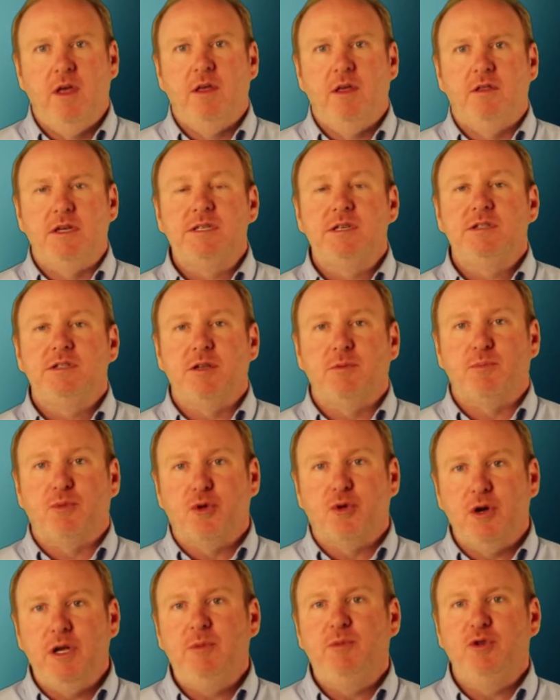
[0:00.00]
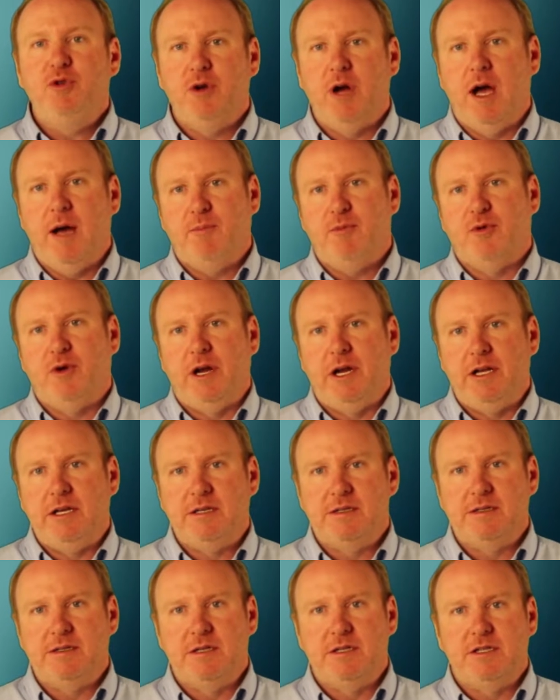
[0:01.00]
This is the pre-boot
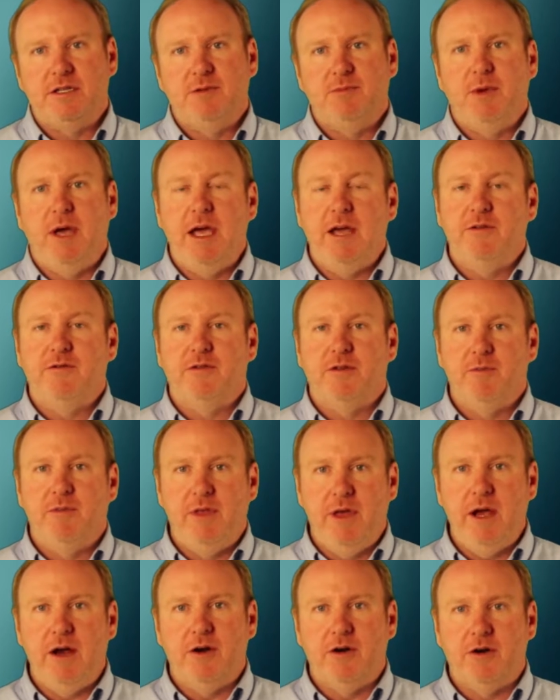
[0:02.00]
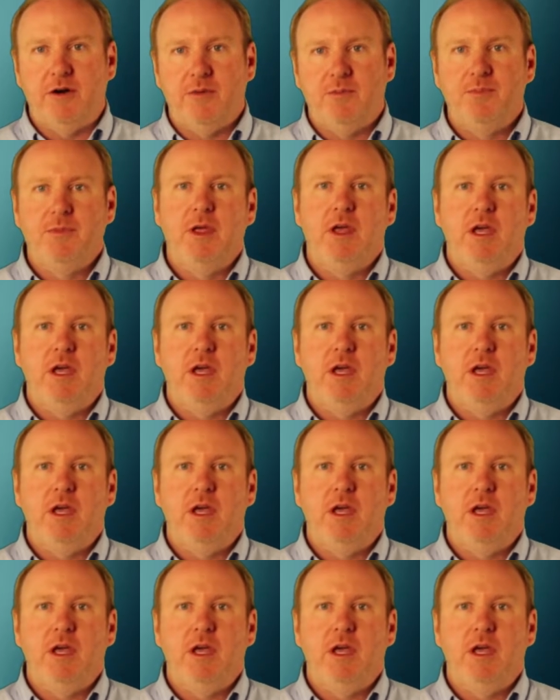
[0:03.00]
operating system, and from there,